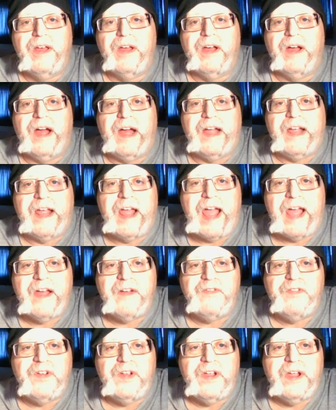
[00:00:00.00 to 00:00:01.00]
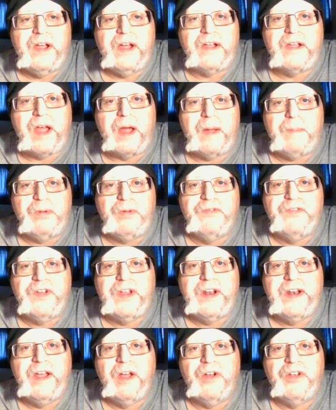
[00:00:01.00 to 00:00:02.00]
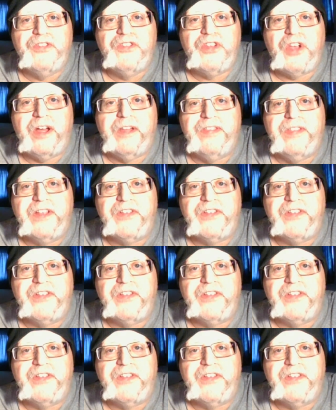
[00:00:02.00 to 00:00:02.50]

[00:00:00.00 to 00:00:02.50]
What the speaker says: I have a couple videos on